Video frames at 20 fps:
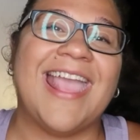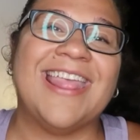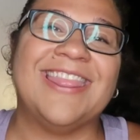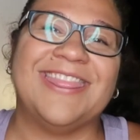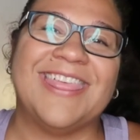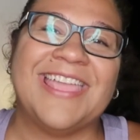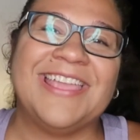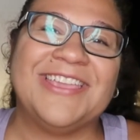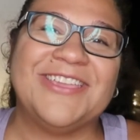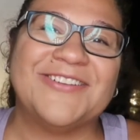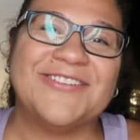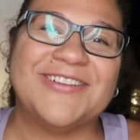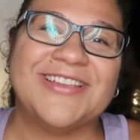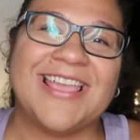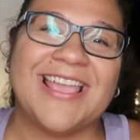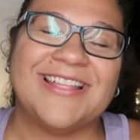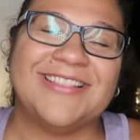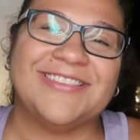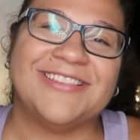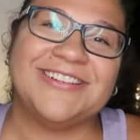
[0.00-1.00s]
And thank you
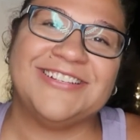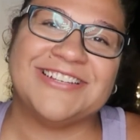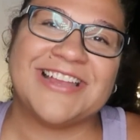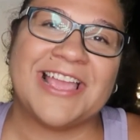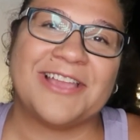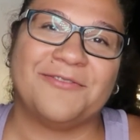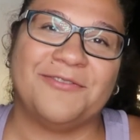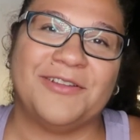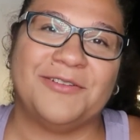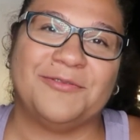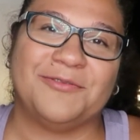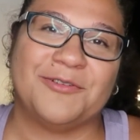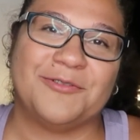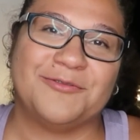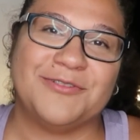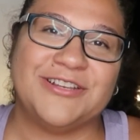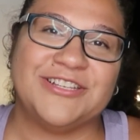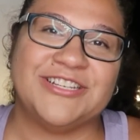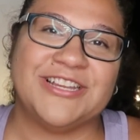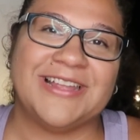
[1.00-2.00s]
again to JacFit for
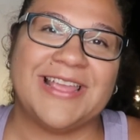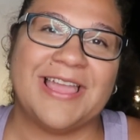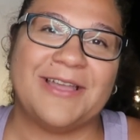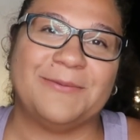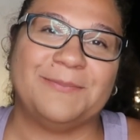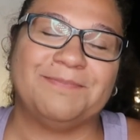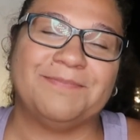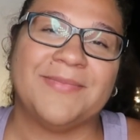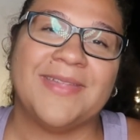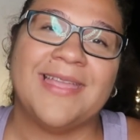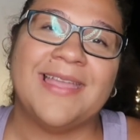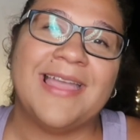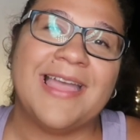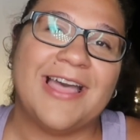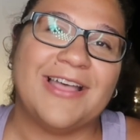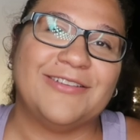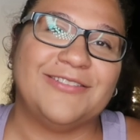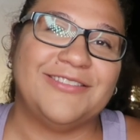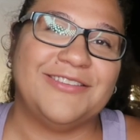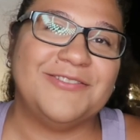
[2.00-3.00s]
reaching out.
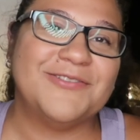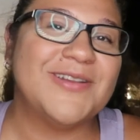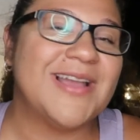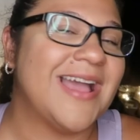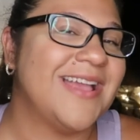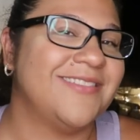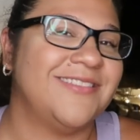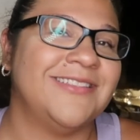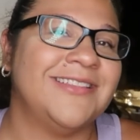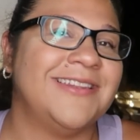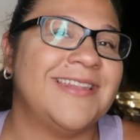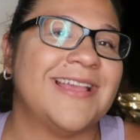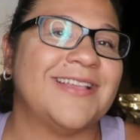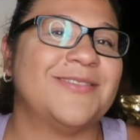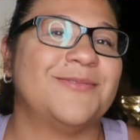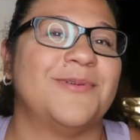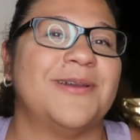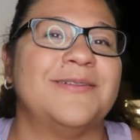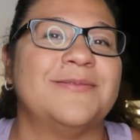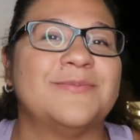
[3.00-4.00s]
I'll see you guys in the
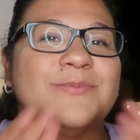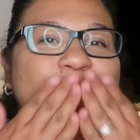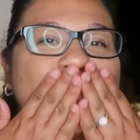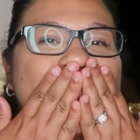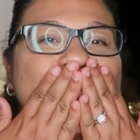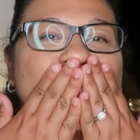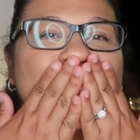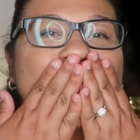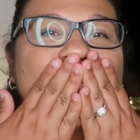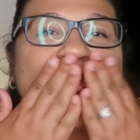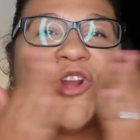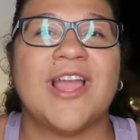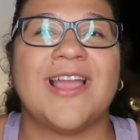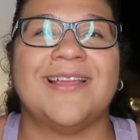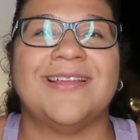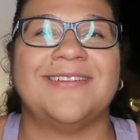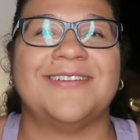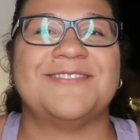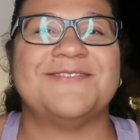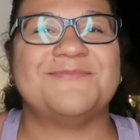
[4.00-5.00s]
next one.
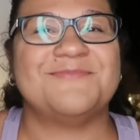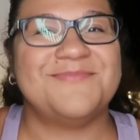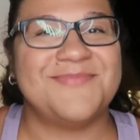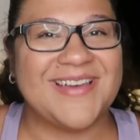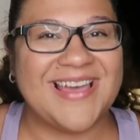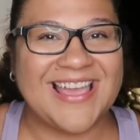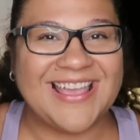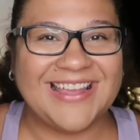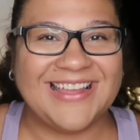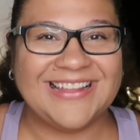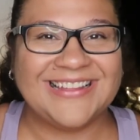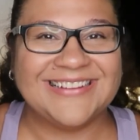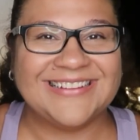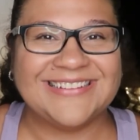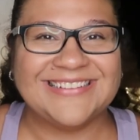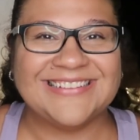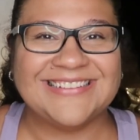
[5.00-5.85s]
Bye.